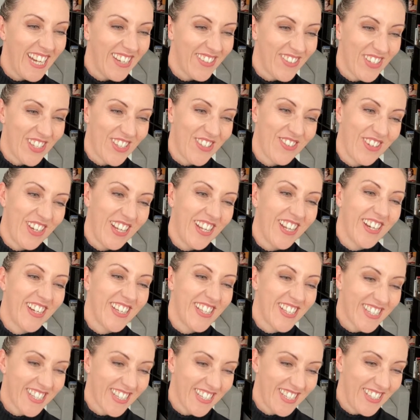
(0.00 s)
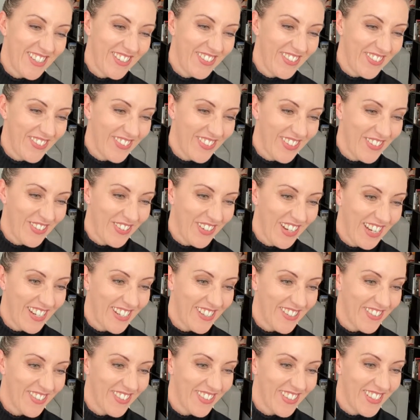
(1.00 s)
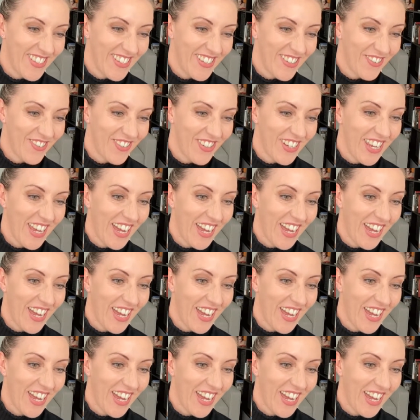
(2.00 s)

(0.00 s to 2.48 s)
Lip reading: Just realized because your handle is different.